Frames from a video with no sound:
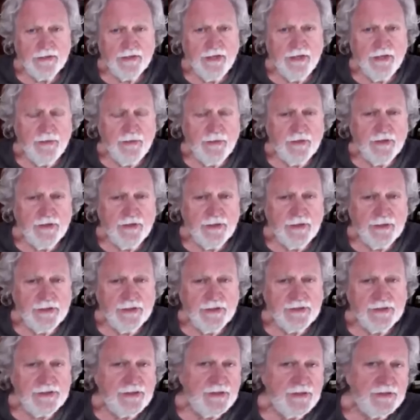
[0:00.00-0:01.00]
today, we're going
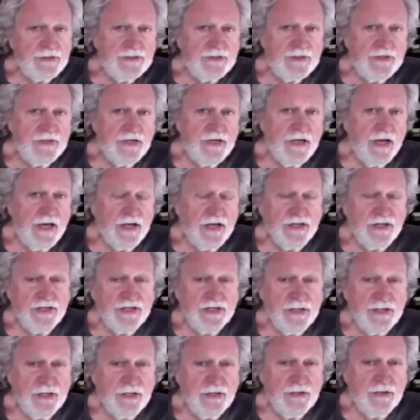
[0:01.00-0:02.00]
to consider today,
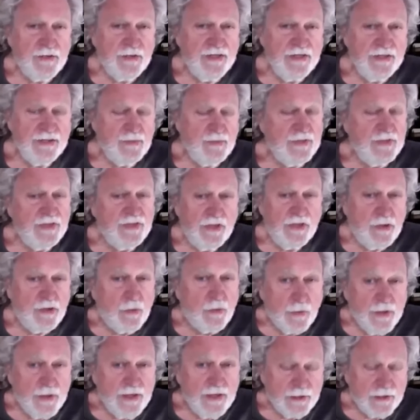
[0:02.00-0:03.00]
actually agrees with the
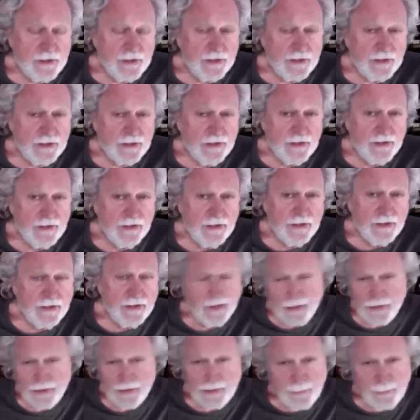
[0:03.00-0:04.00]
Greek,
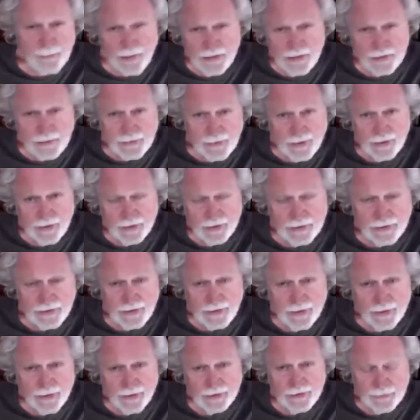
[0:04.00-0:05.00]
not the
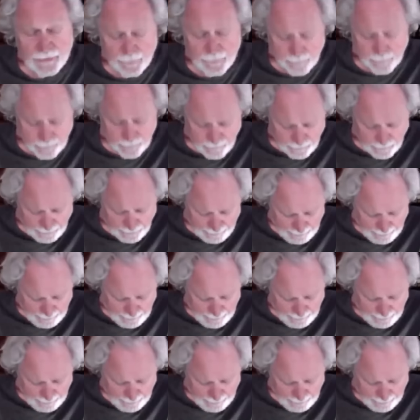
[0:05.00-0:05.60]
Masoretic text.